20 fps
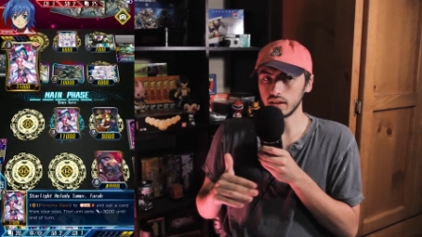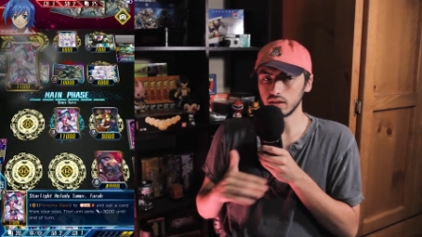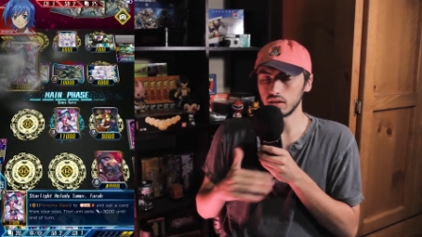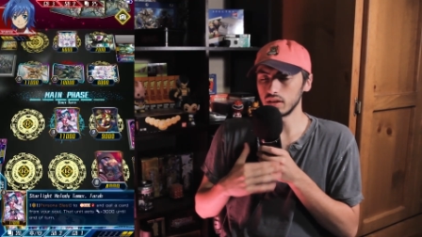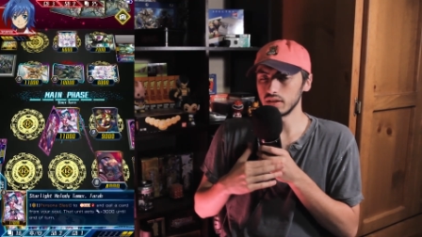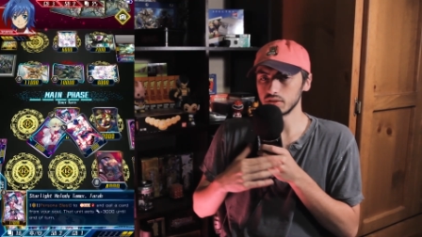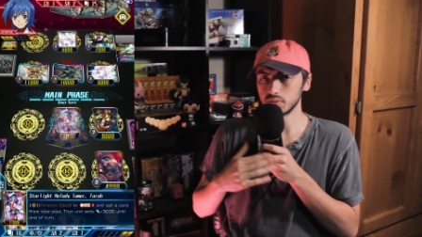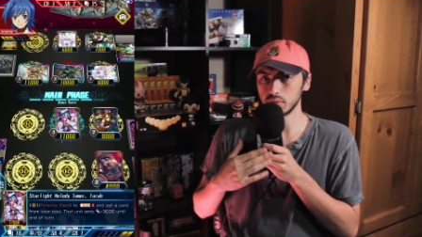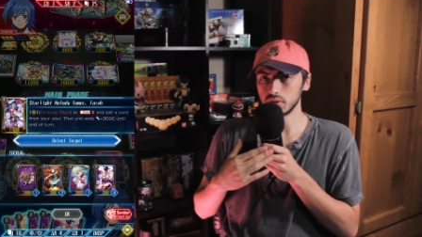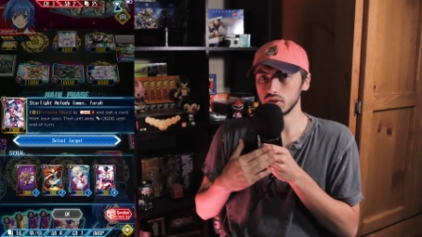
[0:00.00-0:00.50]
and
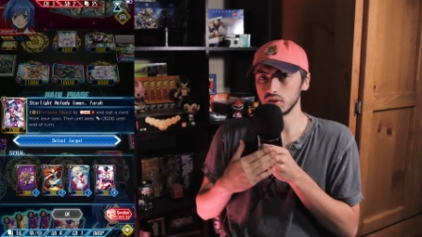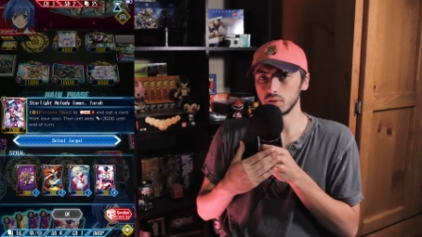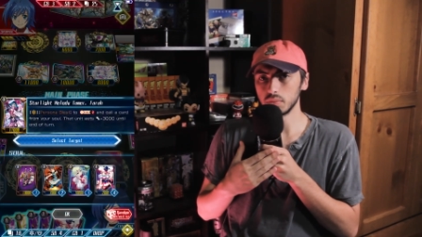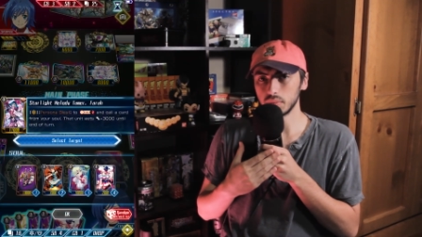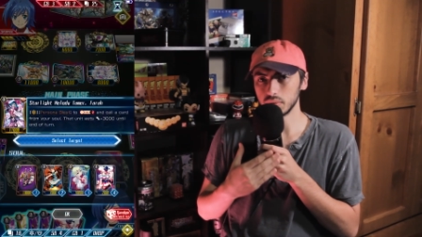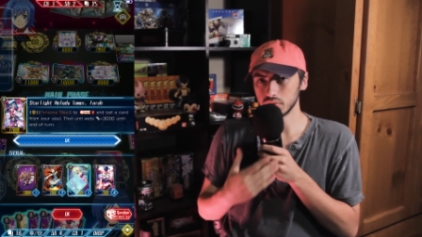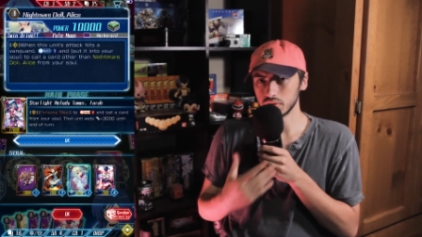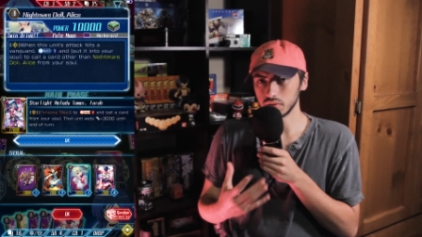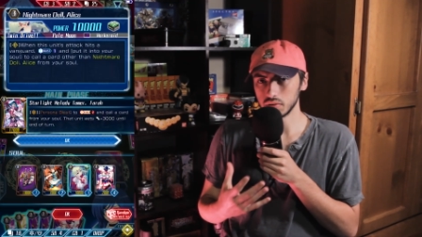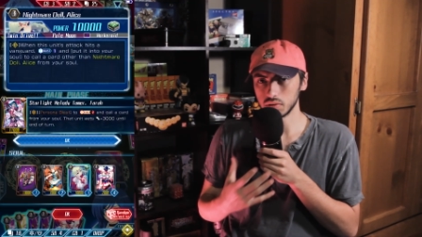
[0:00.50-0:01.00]
as we know,
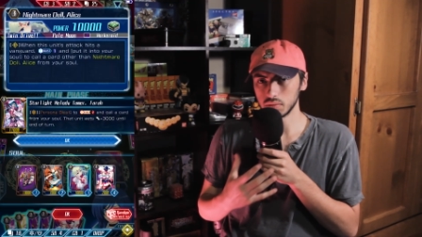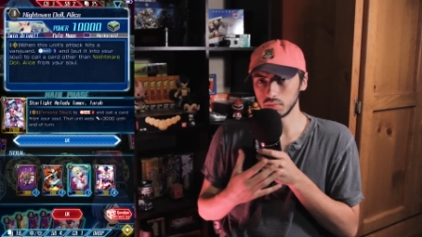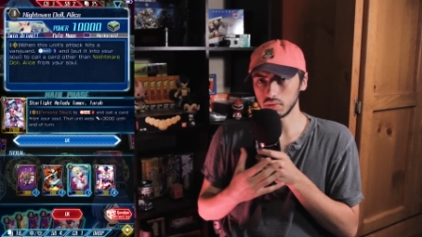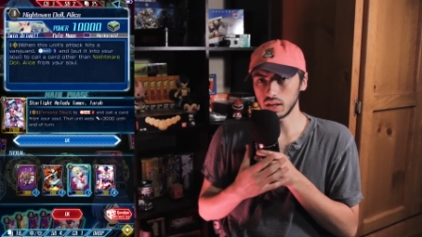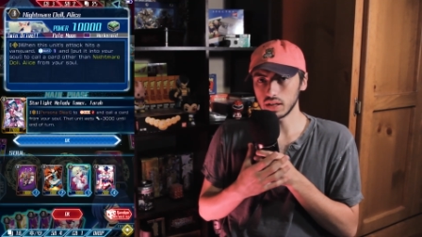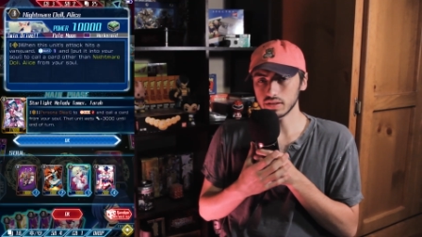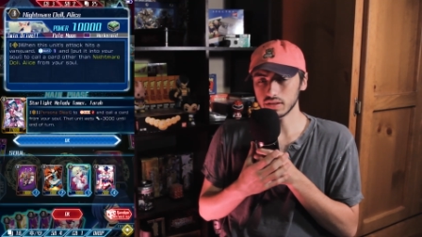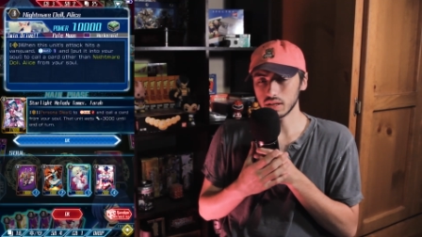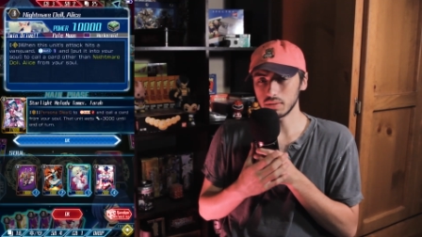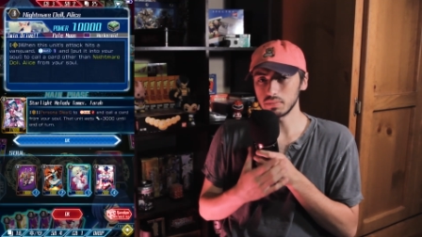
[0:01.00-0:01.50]
Persona
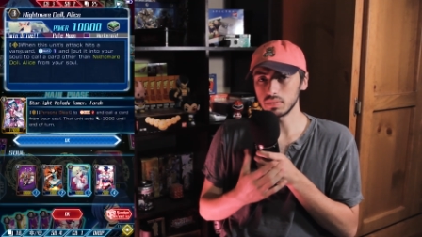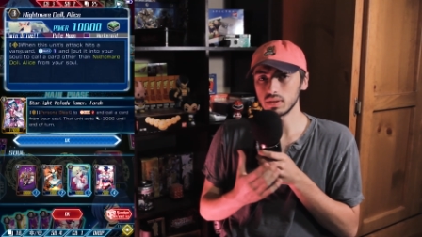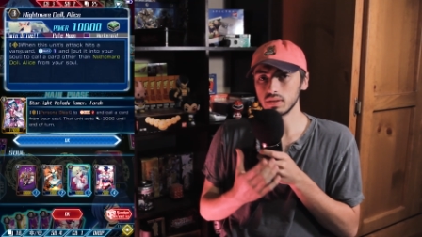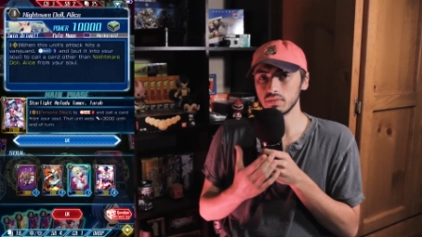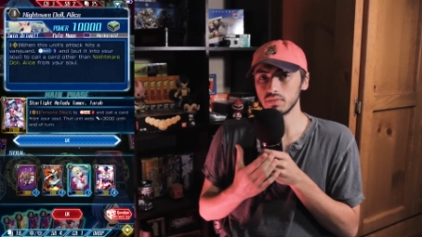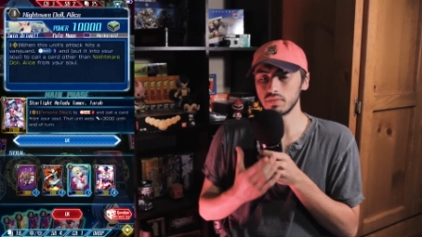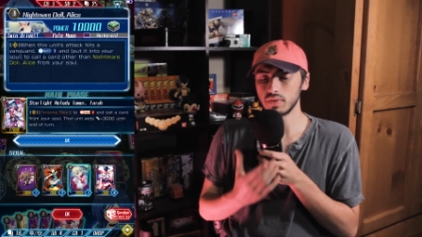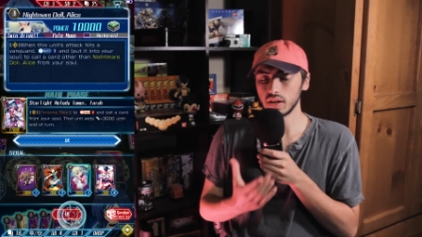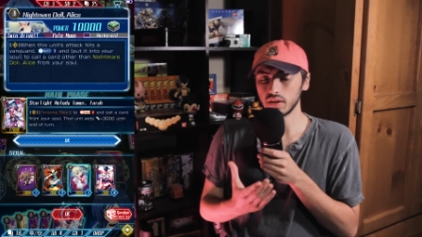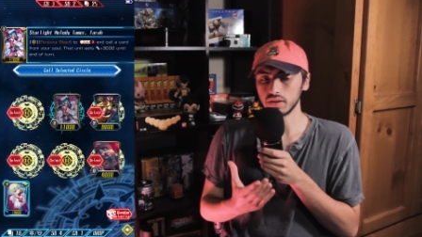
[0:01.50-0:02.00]
Blast can be
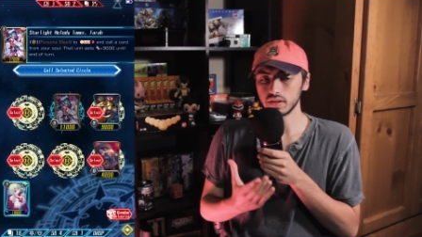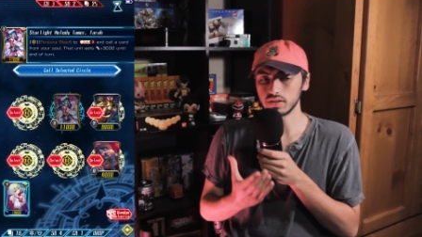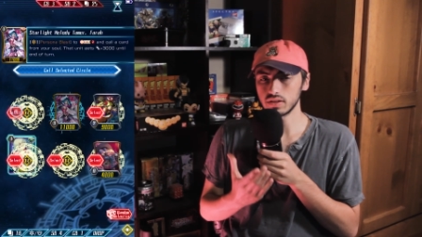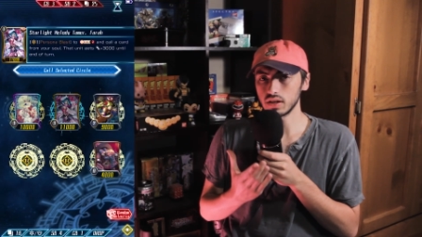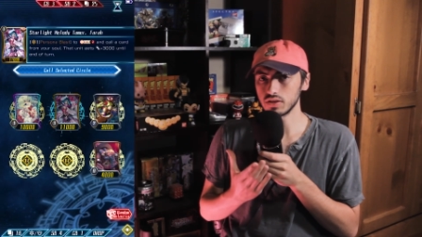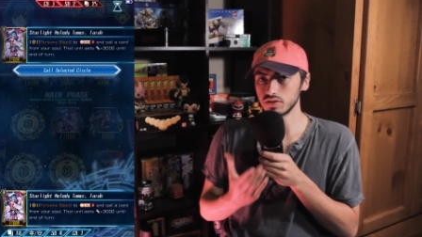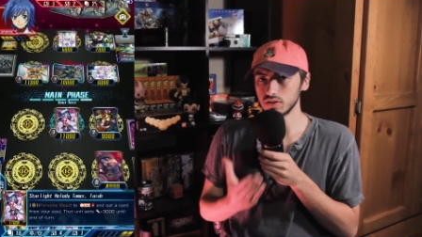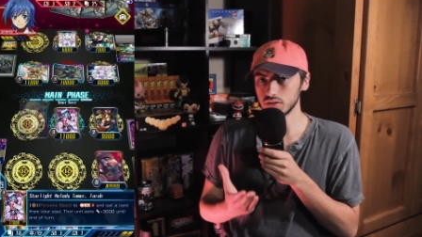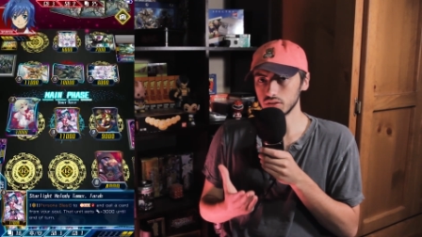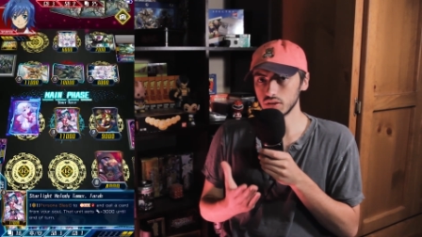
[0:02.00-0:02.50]
very
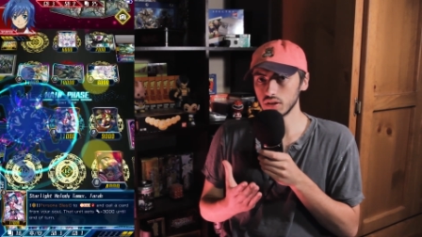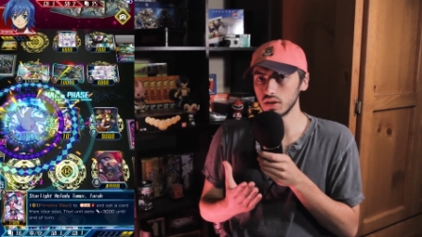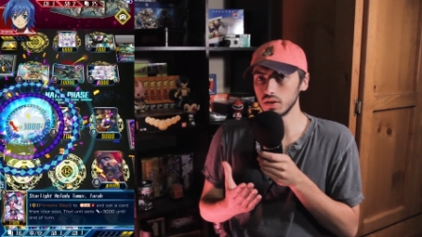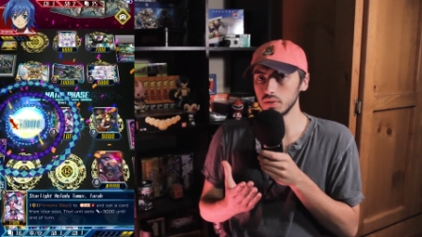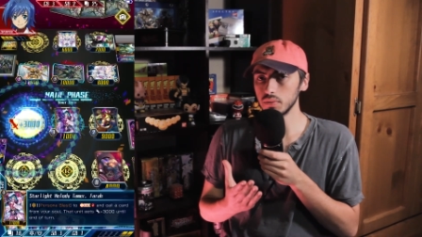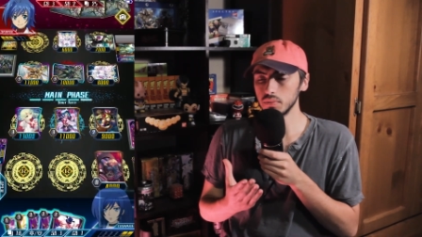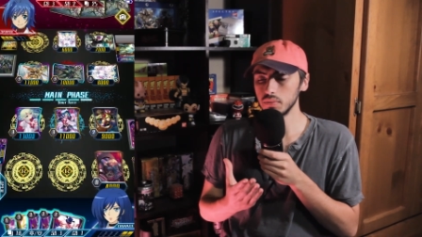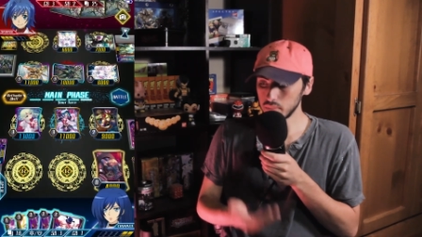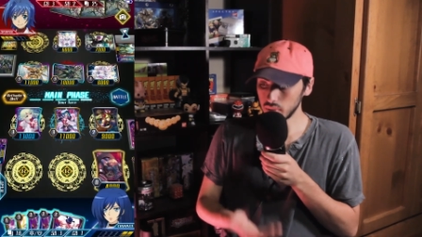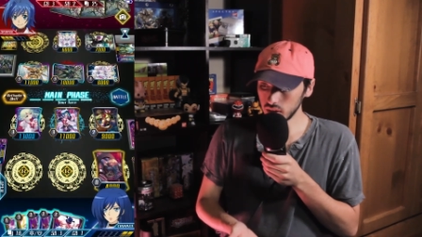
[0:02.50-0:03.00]
touch and go,